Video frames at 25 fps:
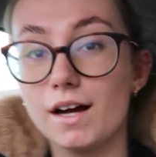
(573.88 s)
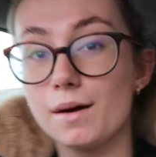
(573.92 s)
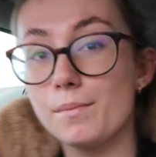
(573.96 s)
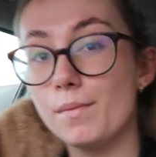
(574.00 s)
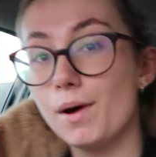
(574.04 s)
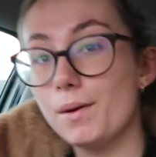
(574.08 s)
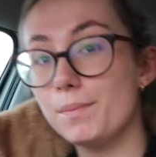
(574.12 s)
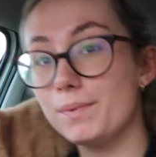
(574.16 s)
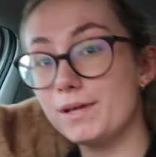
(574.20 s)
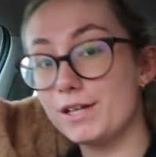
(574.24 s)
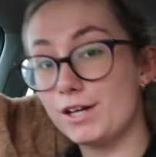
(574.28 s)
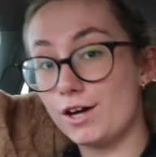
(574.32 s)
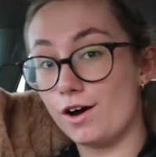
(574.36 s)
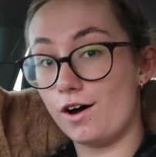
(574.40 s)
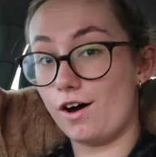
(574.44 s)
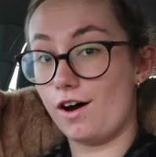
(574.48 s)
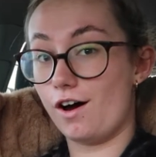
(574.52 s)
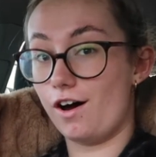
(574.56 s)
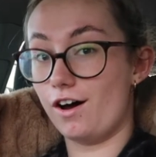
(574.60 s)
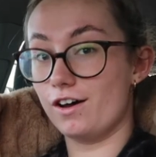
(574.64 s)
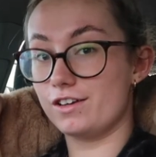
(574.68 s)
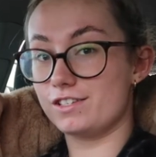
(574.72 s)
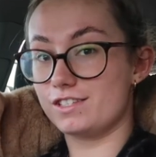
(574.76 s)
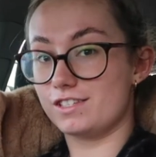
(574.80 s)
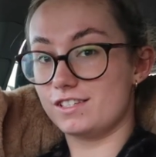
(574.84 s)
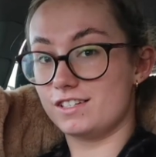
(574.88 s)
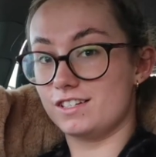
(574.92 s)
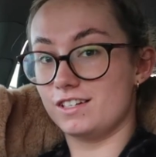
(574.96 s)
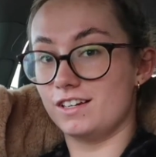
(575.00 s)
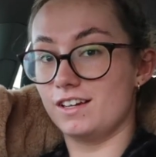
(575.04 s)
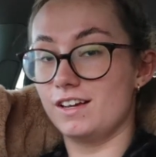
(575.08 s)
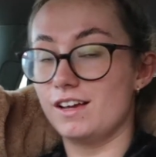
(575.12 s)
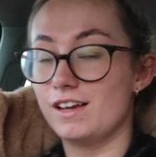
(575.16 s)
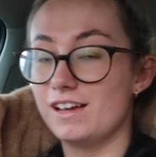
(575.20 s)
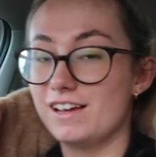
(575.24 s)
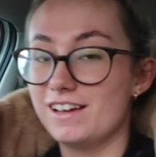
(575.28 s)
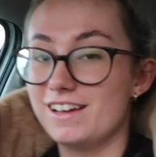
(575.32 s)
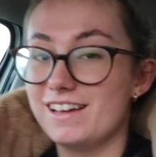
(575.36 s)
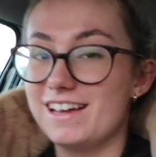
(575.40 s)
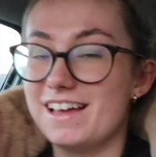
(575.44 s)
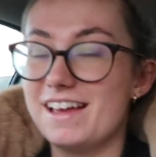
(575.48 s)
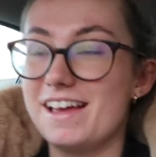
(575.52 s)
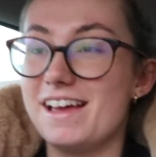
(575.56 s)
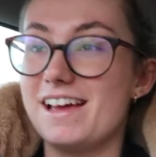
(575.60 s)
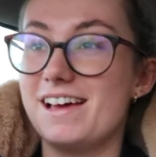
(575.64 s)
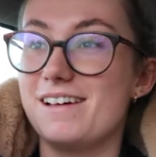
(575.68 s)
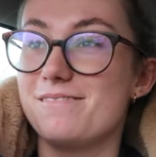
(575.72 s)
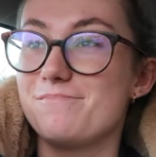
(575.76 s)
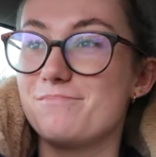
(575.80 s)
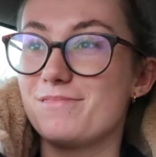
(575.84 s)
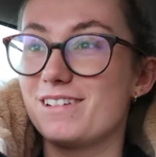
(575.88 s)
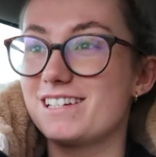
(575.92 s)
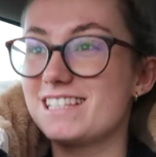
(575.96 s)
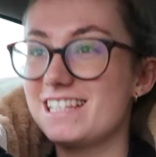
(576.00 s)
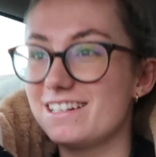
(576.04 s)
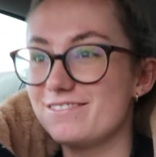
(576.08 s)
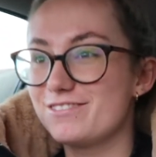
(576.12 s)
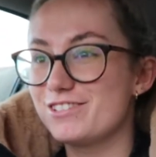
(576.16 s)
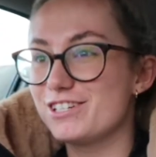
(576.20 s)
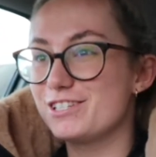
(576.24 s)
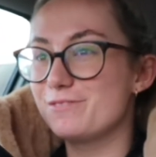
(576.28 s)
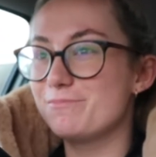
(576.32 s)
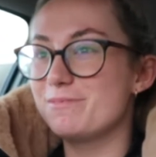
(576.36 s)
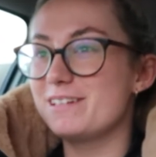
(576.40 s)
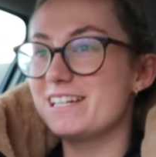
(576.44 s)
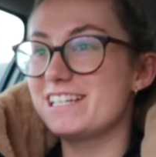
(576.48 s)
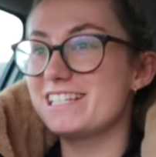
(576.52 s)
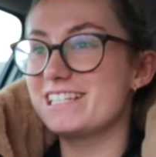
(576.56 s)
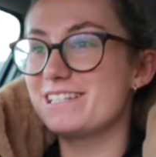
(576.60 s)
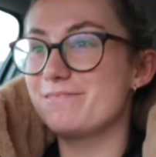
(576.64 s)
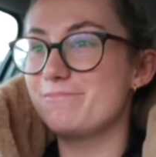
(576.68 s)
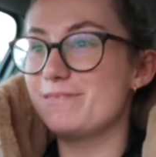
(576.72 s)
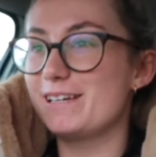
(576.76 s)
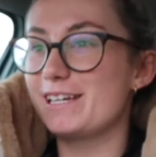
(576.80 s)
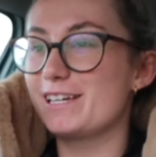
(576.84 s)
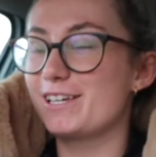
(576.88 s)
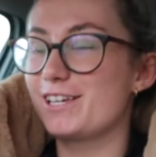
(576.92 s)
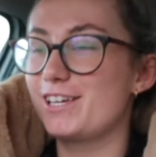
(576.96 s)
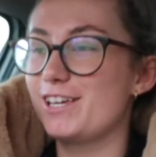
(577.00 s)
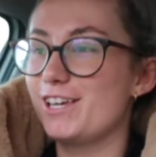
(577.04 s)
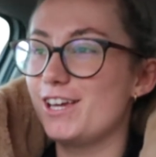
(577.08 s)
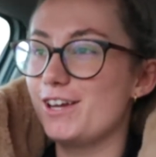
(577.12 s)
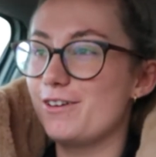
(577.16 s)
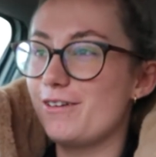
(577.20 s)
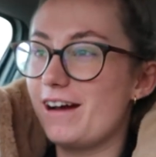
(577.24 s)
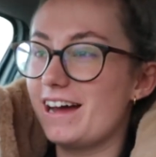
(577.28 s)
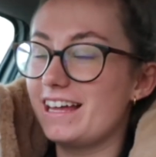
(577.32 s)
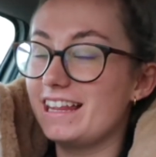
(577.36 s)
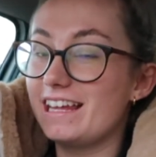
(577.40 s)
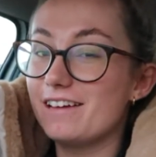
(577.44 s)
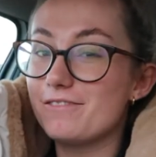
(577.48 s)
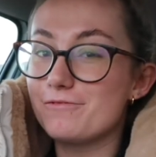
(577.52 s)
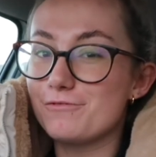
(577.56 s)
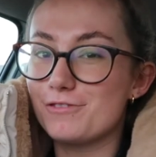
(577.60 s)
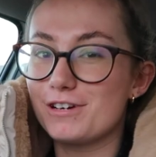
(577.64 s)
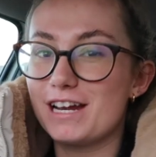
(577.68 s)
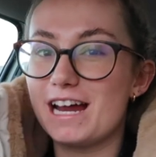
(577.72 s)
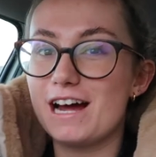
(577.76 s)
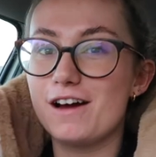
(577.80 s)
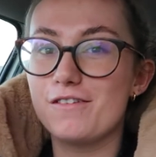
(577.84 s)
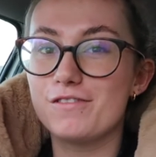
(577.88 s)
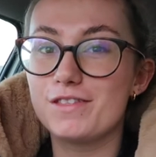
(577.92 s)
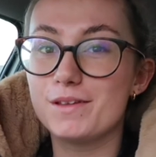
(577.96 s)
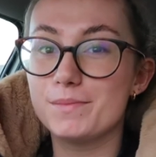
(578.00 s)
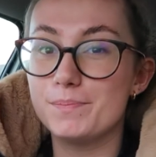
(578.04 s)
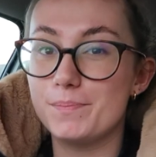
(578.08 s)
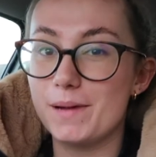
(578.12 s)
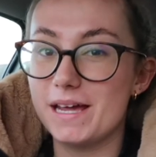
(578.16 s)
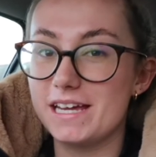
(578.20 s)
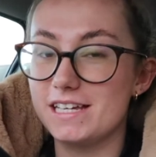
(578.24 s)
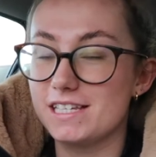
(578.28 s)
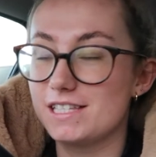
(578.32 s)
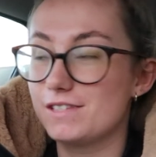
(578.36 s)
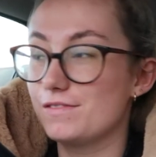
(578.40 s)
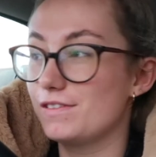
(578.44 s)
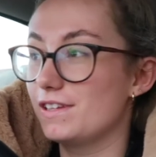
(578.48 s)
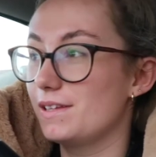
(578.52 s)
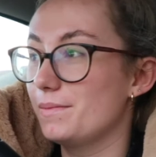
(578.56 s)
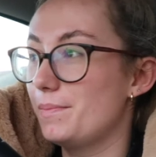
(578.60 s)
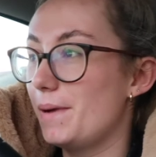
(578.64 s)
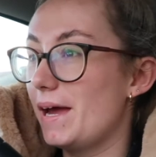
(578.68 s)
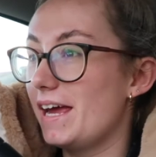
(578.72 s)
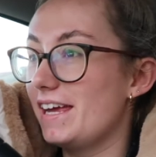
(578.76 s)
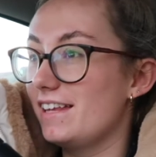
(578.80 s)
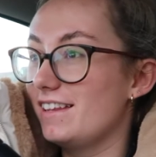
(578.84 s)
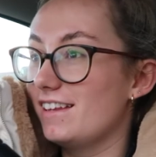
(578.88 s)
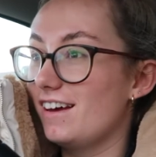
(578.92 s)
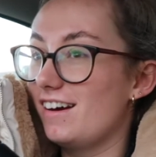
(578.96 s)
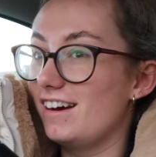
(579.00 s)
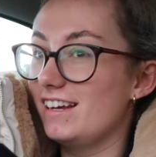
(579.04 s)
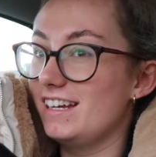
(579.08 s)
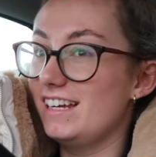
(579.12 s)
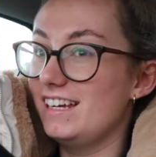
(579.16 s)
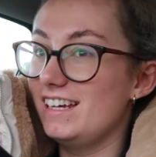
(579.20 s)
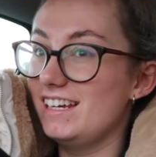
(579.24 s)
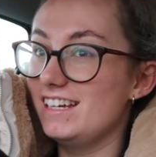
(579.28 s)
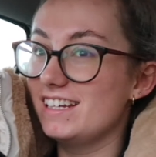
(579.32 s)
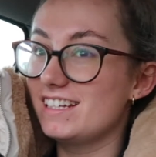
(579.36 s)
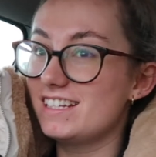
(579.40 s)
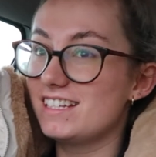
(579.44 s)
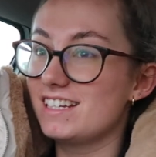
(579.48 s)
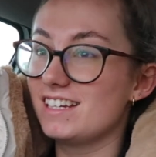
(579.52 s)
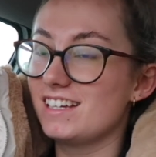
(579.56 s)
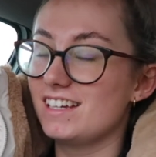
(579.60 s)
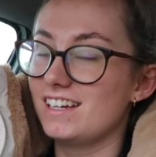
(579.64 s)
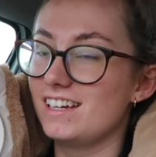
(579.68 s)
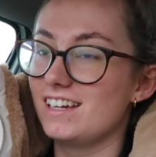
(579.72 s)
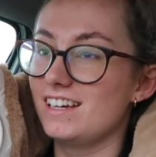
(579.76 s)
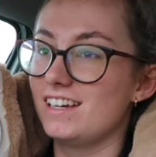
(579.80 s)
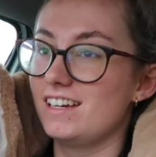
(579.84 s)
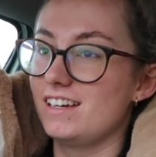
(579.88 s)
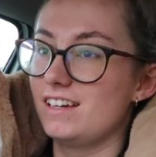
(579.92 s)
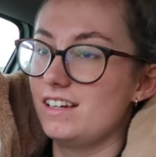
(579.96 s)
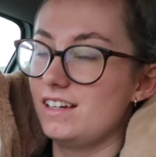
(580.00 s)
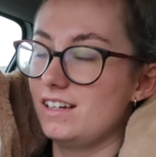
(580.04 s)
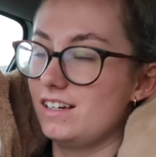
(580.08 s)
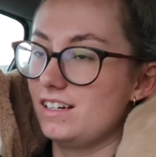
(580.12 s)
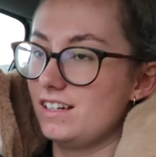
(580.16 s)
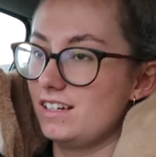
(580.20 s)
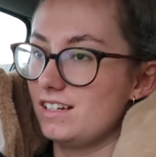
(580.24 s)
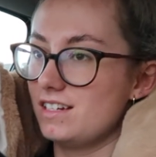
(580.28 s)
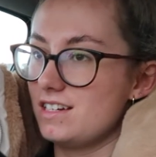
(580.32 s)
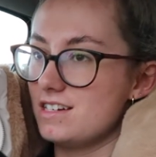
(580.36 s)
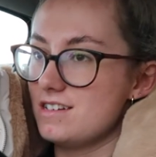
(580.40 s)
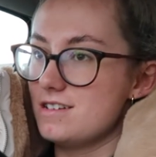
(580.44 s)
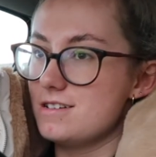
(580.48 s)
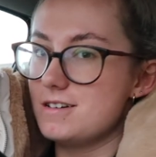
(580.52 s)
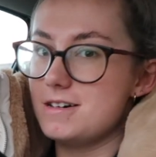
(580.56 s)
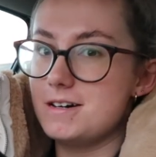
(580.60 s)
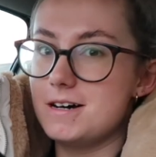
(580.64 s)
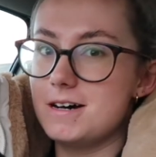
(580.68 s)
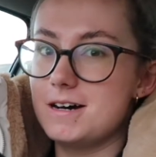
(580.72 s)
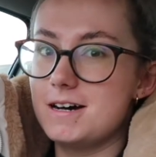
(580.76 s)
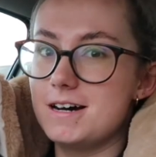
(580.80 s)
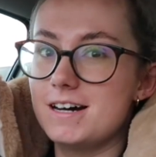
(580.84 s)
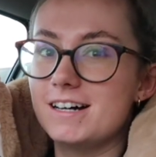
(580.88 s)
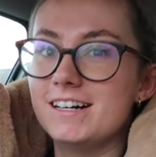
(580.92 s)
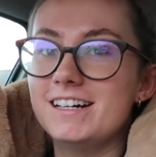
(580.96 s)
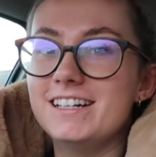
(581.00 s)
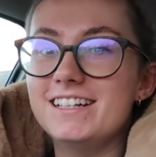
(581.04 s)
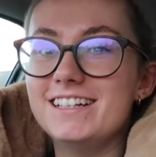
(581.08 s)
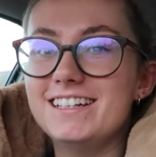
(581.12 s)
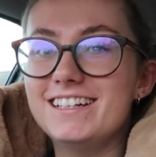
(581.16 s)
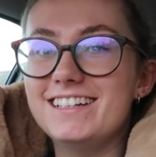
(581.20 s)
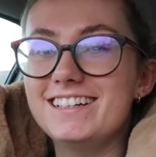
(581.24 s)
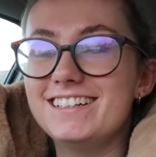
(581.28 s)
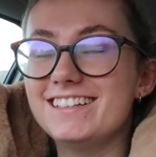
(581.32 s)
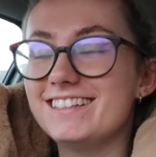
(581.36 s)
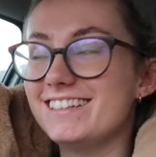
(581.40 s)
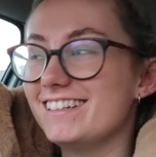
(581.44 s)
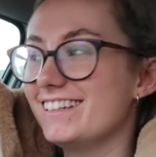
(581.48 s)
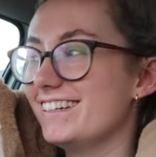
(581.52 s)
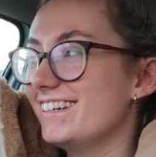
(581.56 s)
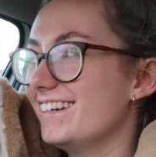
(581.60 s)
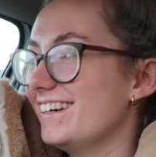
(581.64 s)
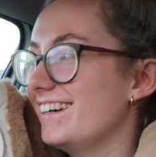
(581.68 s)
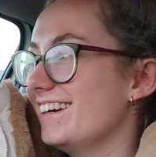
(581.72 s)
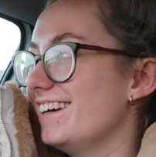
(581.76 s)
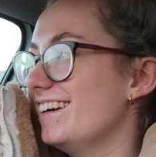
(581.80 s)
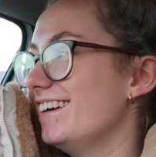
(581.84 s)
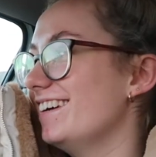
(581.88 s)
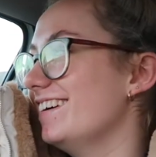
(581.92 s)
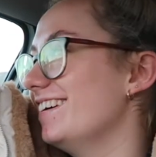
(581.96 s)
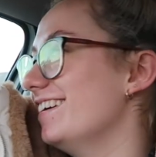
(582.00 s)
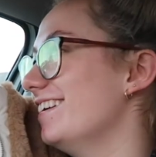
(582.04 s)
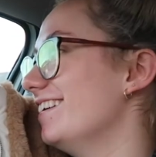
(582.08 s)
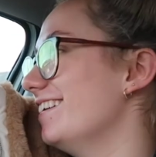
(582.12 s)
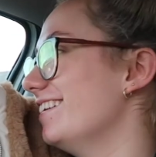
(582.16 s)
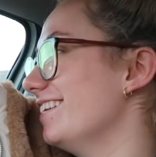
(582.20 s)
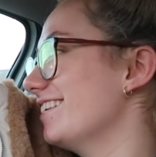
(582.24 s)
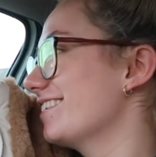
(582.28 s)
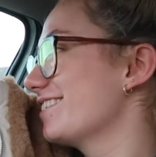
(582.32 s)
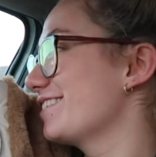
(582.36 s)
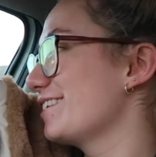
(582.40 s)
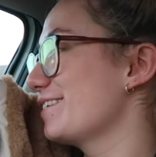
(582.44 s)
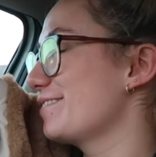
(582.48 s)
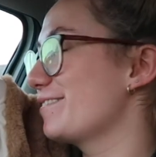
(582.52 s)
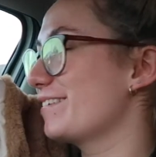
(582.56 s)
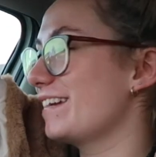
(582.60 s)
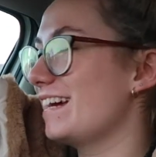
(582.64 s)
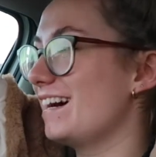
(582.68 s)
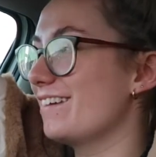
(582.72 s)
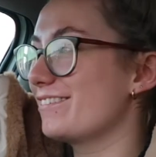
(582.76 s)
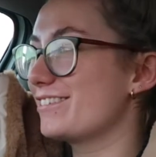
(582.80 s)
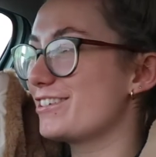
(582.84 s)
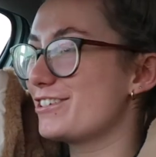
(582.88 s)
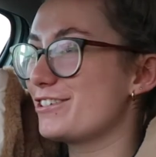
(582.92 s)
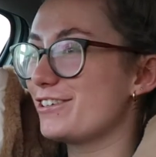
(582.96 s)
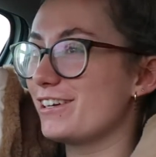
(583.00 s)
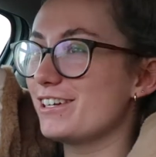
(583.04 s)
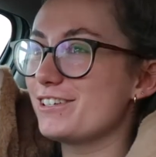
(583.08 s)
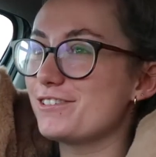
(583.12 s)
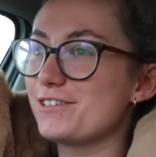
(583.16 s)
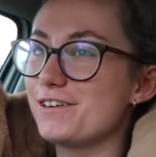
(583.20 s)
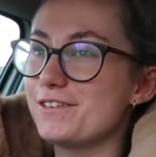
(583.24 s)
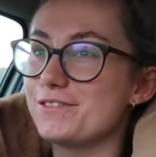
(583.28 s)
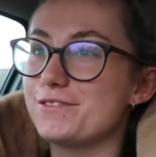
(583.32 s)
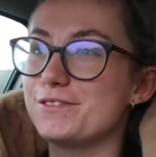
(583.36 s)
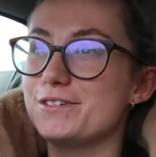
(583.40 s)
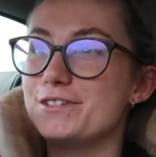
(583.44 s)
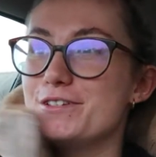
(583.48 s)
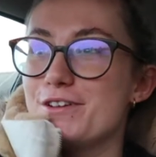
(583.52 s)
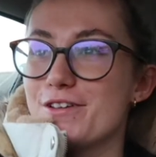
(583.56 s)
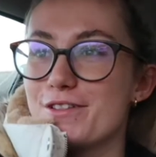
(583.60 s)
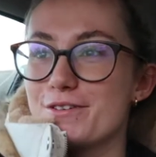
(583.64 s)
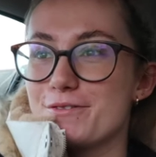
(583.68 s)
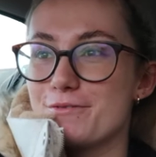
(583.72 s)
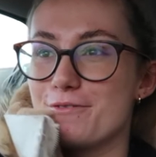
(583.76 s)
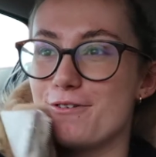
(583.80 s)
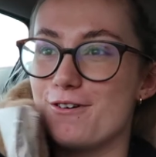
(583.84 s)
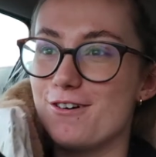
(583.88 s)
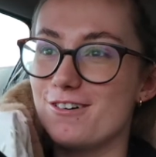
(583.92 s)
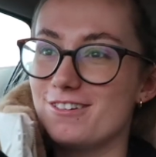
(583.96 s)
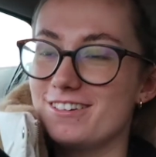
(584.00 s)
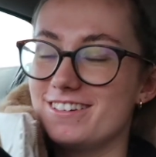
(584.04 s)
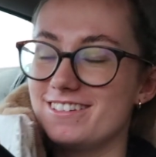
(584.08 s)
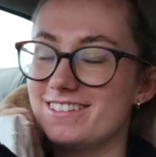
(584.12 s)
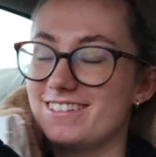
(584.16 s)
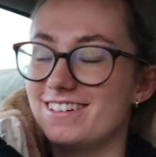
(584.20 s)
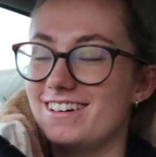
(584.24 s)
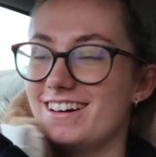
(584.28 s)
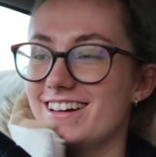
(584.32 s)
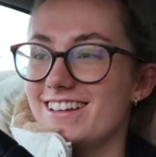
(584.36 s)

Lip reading: I might be cursed, because I've just been into B&Q and they've run out of the base for the paint that I need. So I'm gonna have to try and drive to another one.